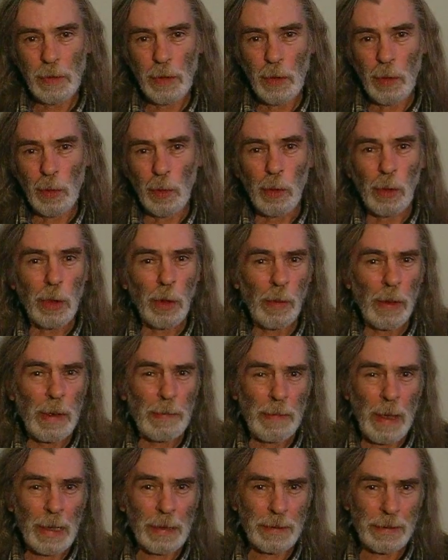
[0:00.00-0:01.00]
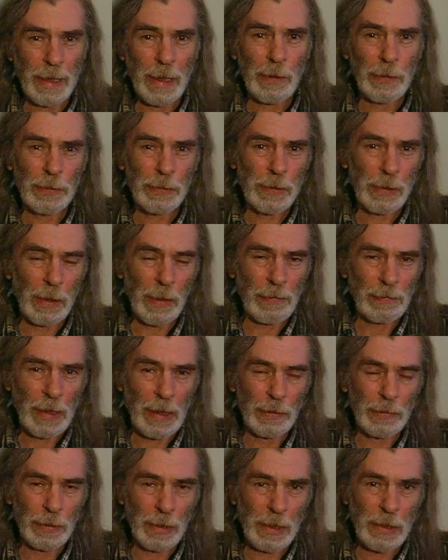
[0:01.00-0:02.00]
all the way back down to the
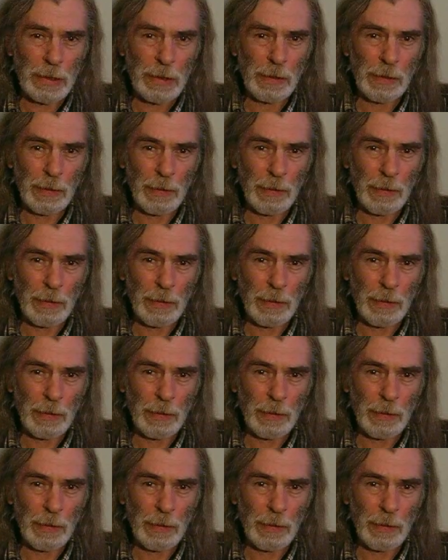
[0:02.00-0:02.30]
foundation